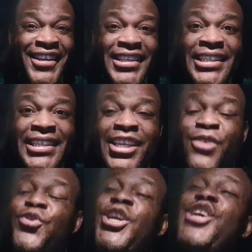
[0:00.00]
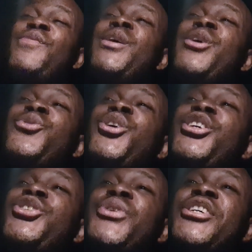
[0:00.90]
If you give me a
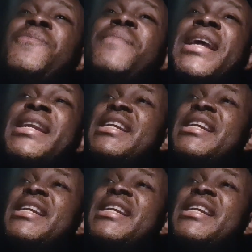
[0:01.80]
Rolls Royce made